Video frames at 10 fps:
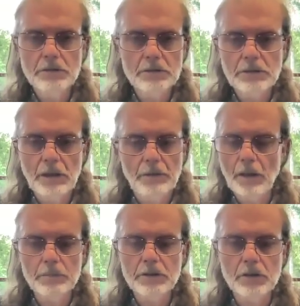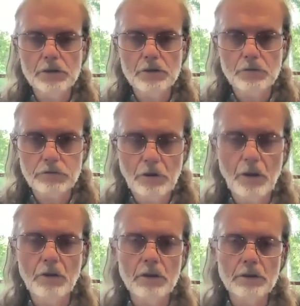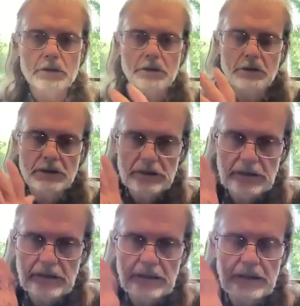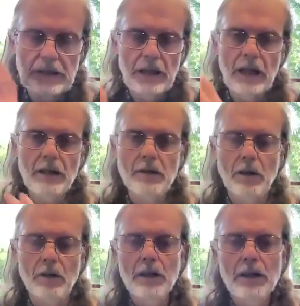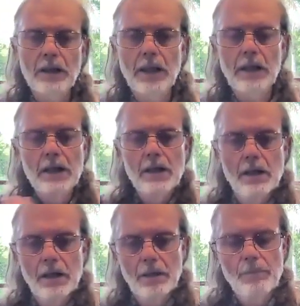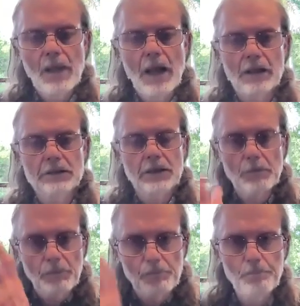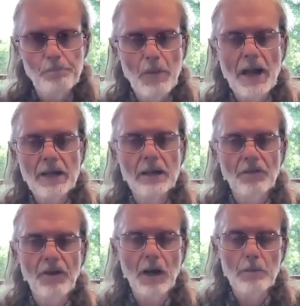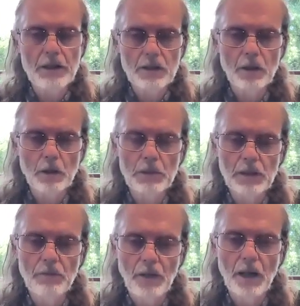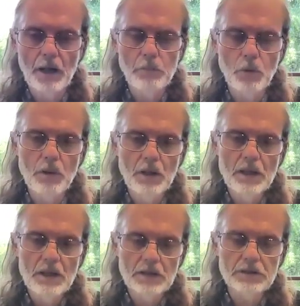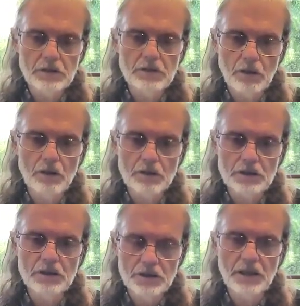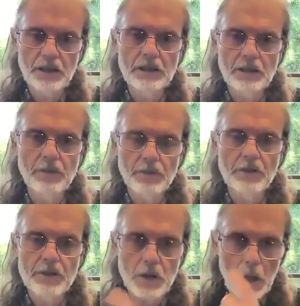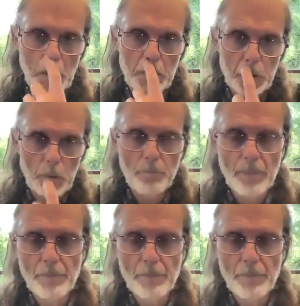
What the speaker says: sometimes the strongest, you know, how can you say, making the farm economically viable is the strongest incentive for change.